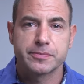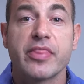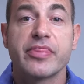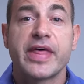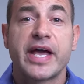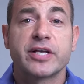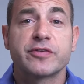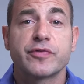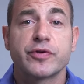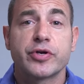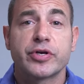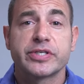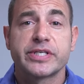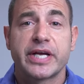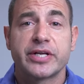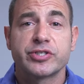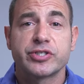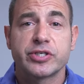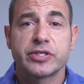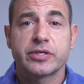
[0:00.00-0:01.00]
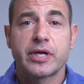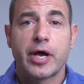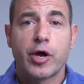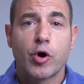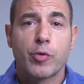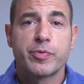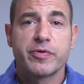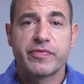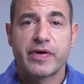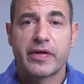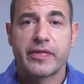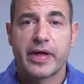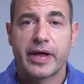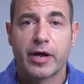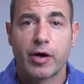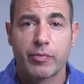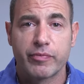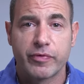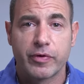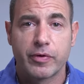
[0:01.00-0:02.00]
Thanks for your attention. I hope you found that
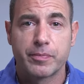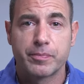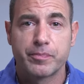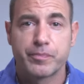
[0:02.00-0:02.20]
helpful.